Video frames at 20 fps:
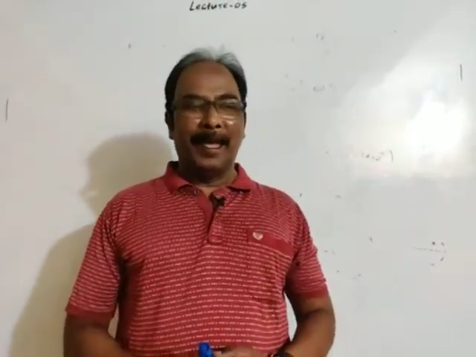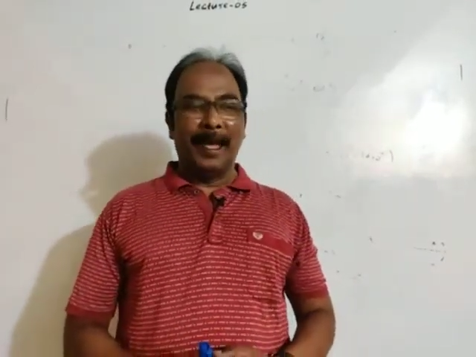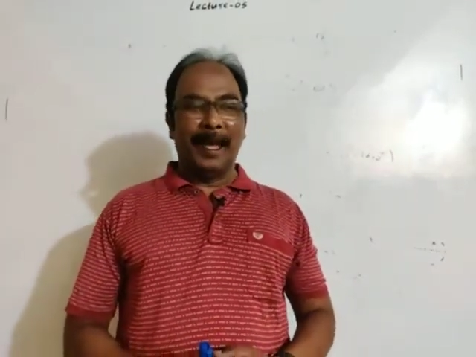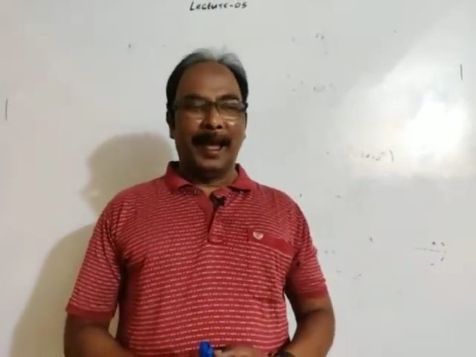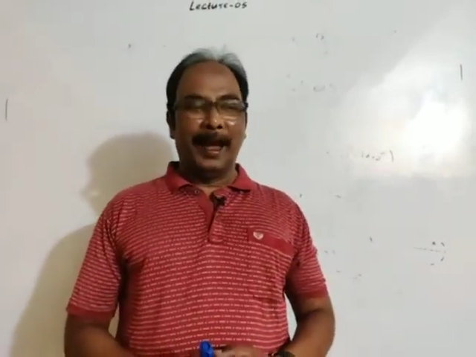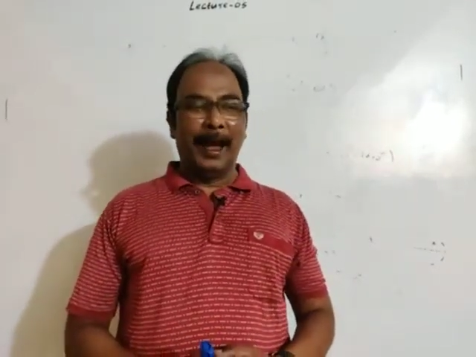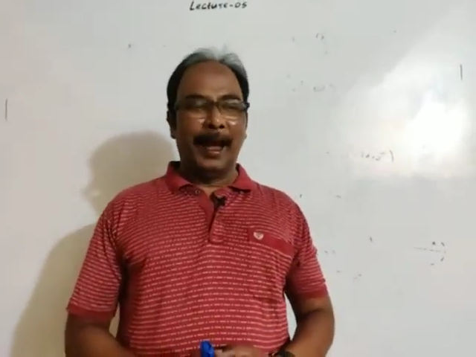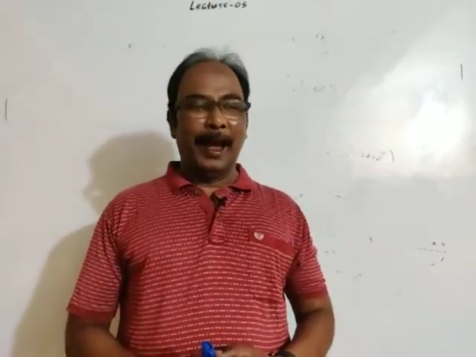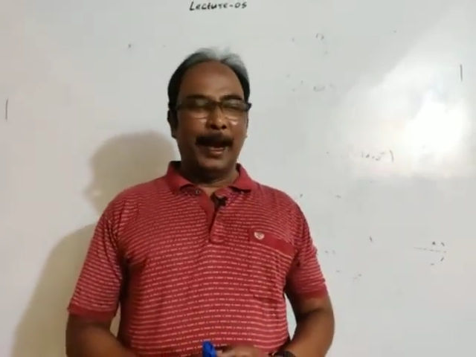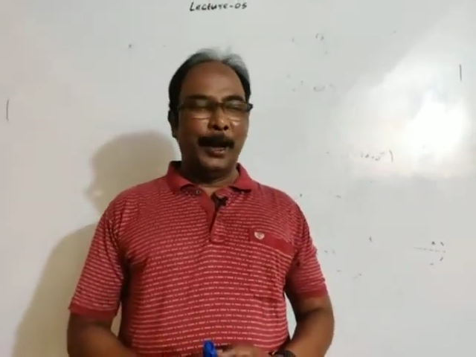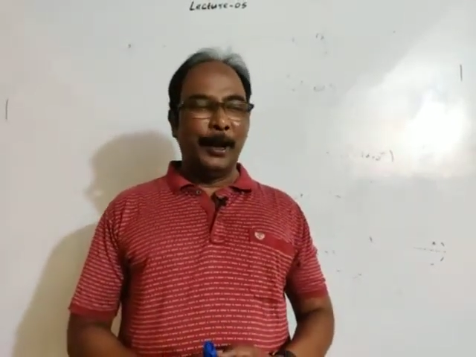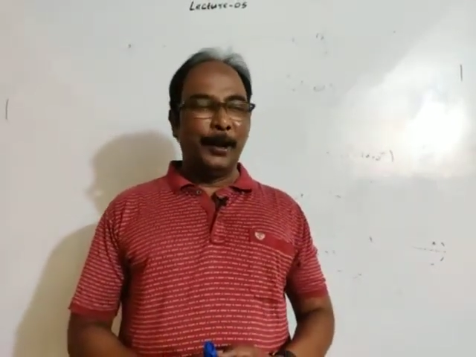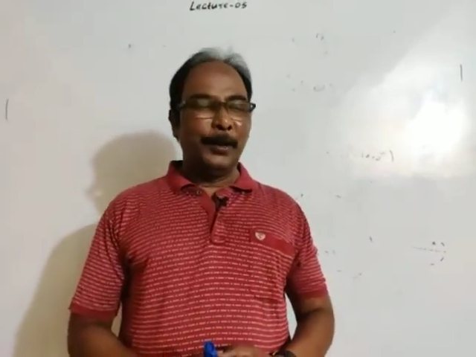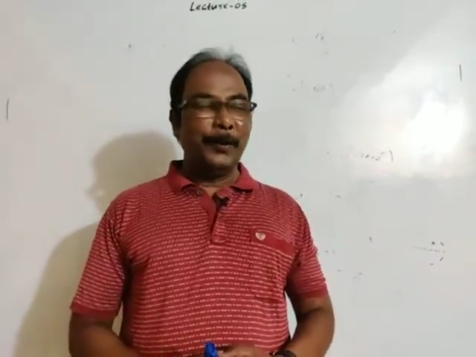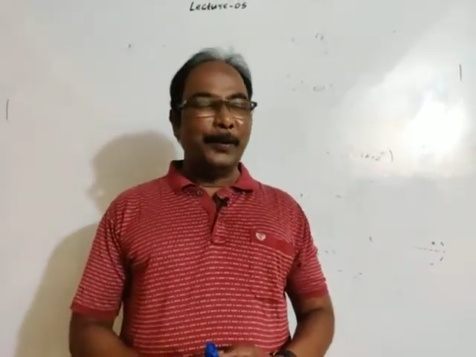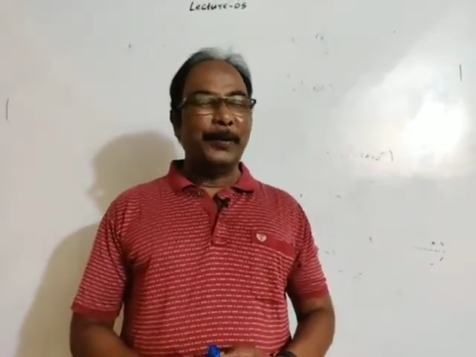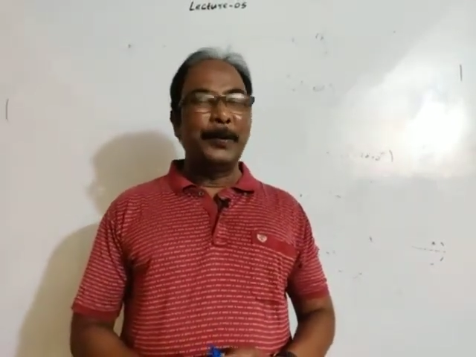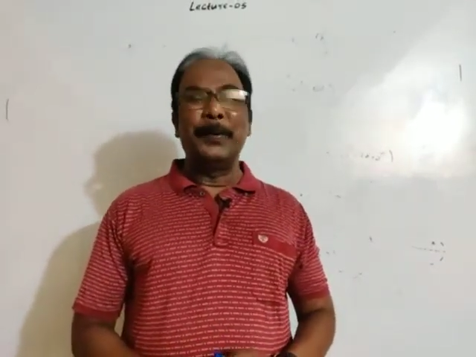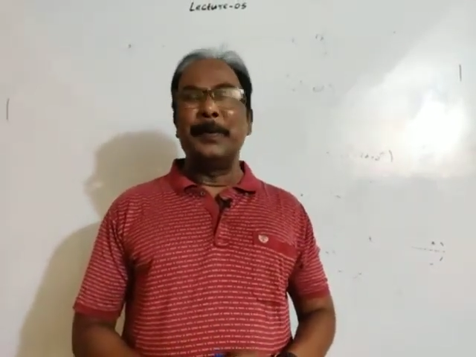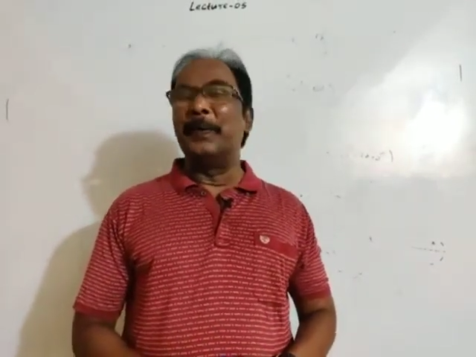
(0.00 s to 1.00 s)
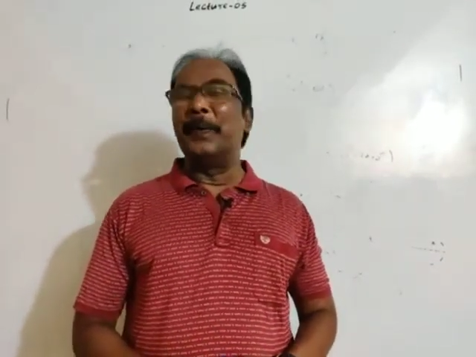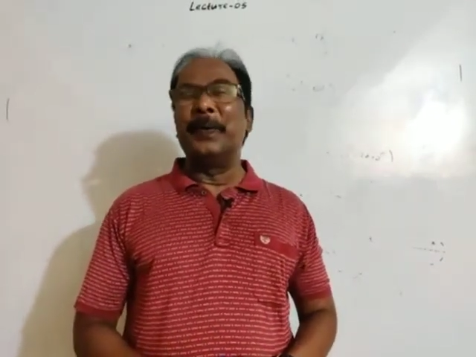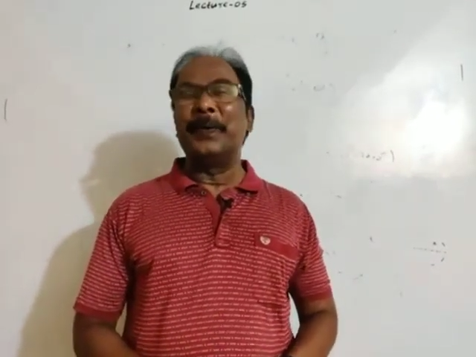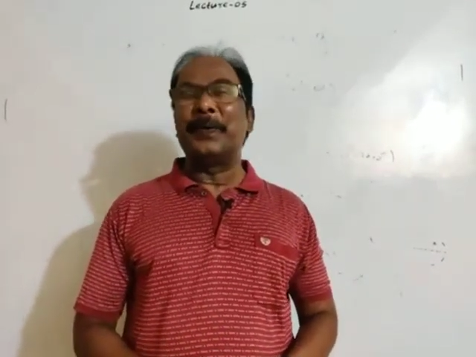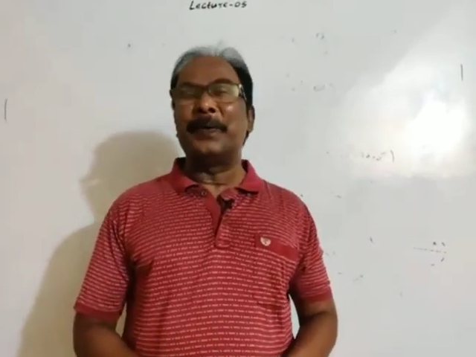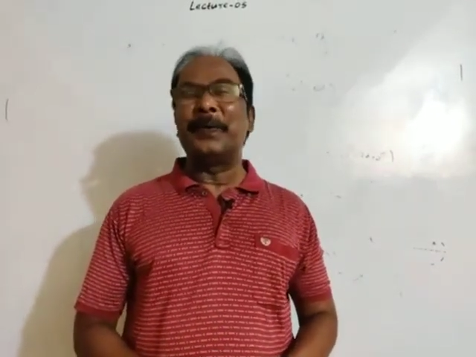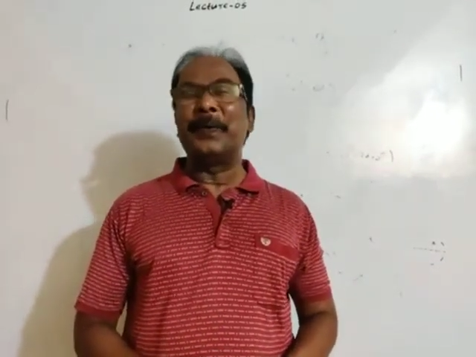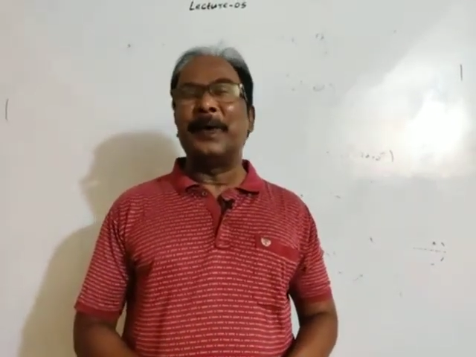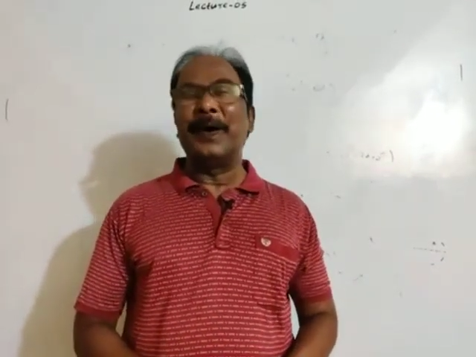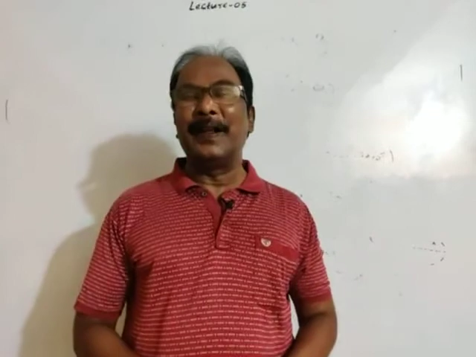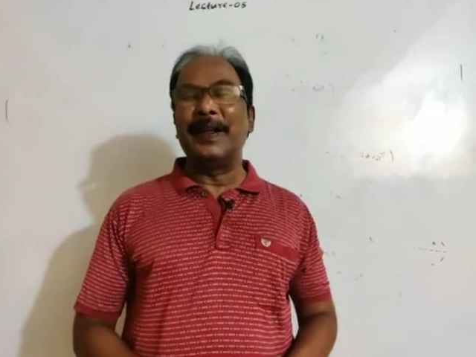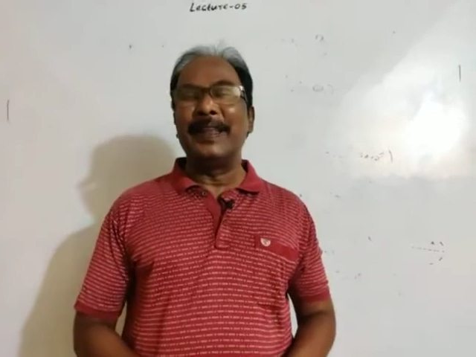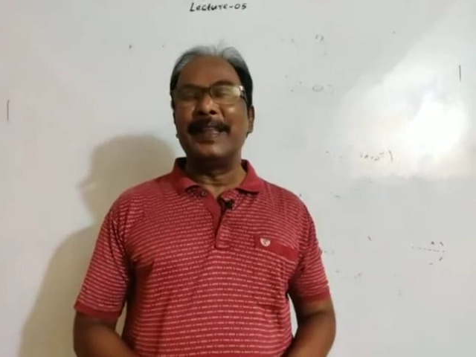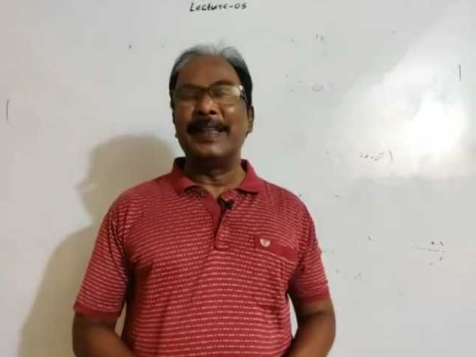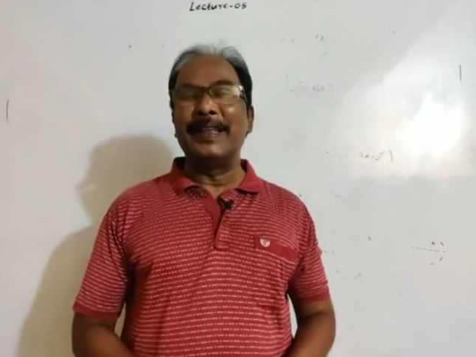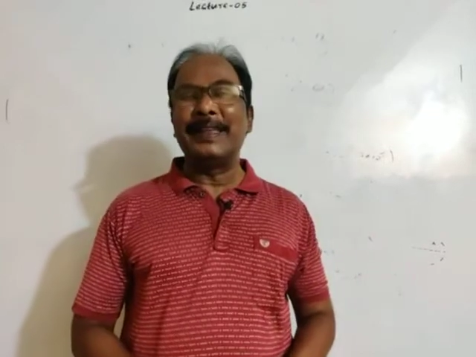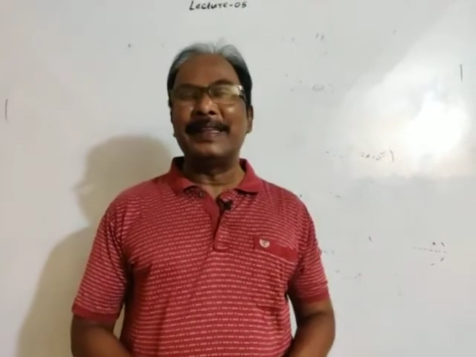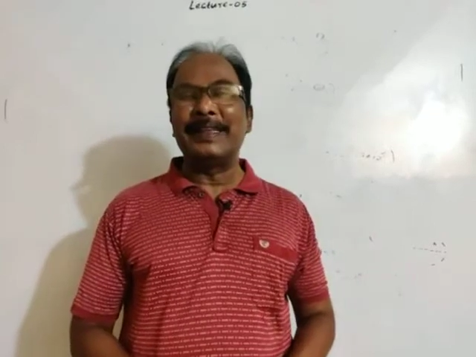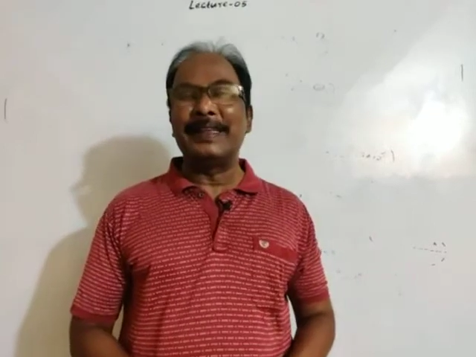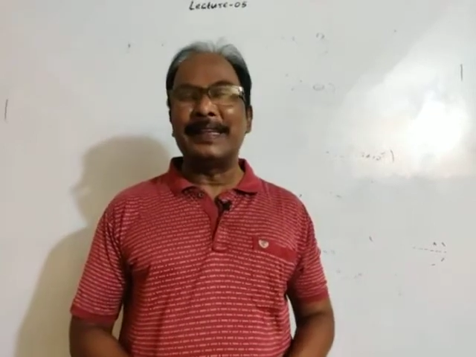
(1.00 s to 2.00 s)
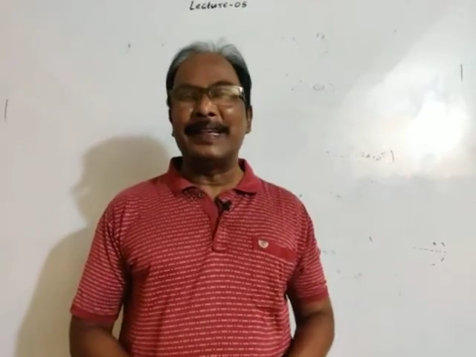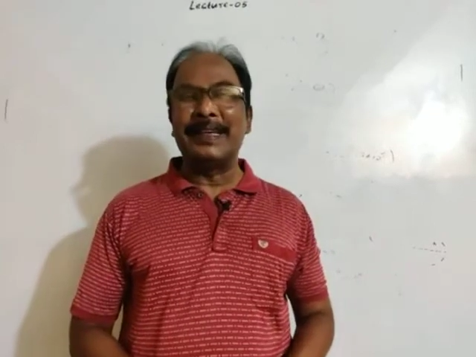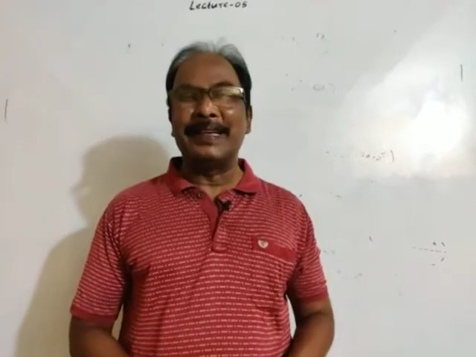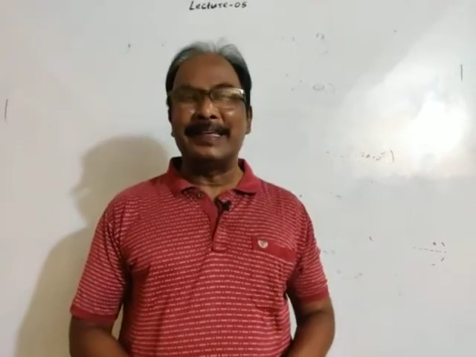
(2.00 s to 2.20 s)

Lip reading: Go through all these